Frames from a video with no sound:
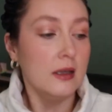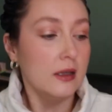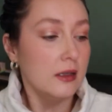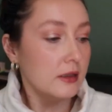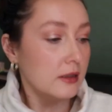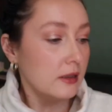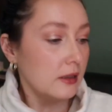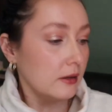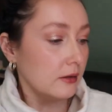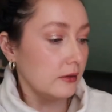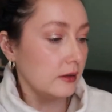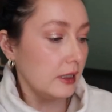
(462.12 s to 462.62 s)

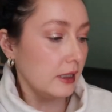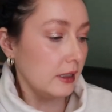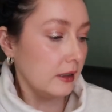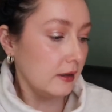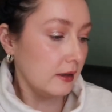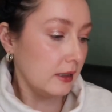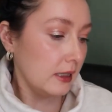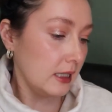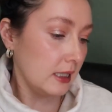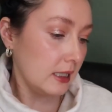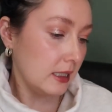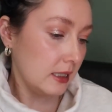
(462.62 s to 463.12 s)
So there
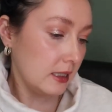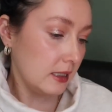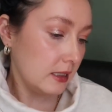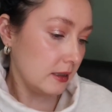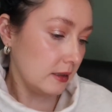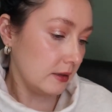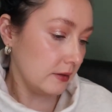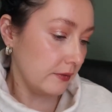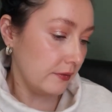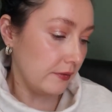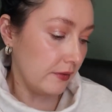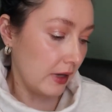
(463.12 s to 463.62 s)

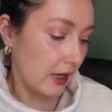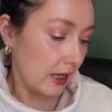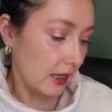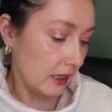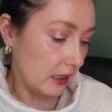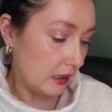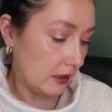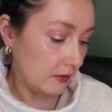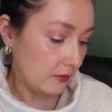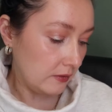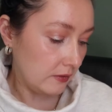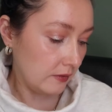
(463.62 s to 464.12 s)
is
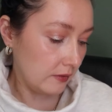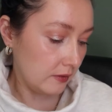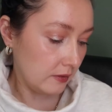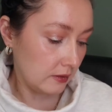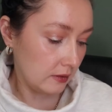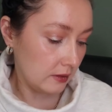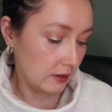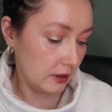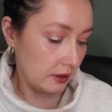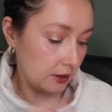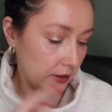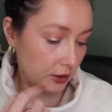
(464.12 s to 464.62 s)
5,
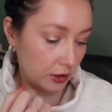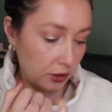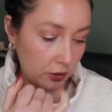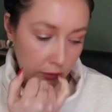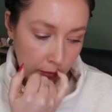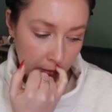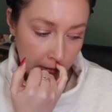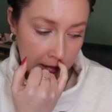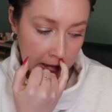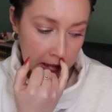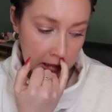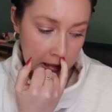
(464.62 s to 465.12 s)
there's
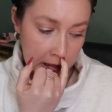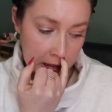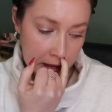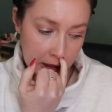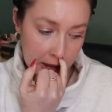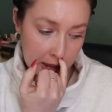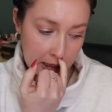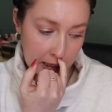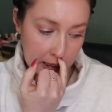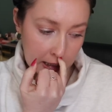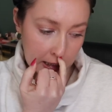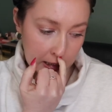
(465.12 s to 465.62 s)
20
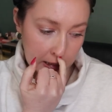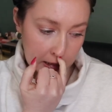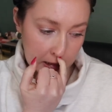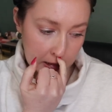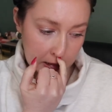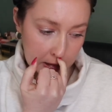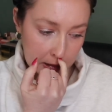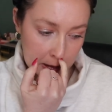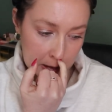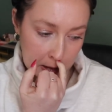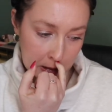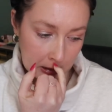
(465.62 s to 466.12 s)

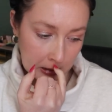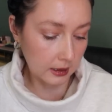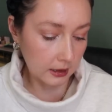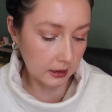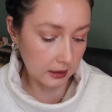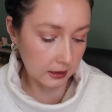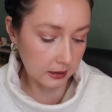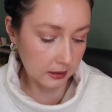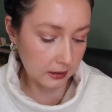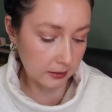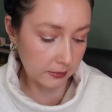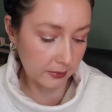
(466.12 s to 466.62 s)
shades in
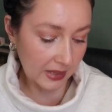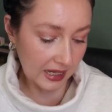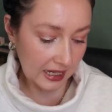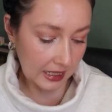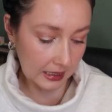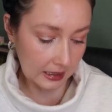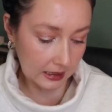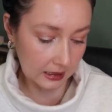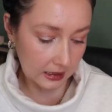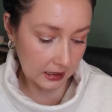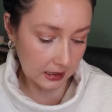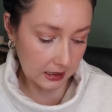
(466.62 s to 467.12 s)
this
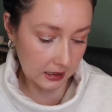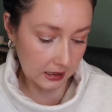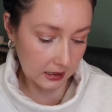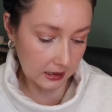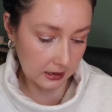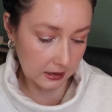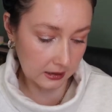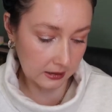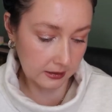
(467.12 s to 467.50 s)
palette.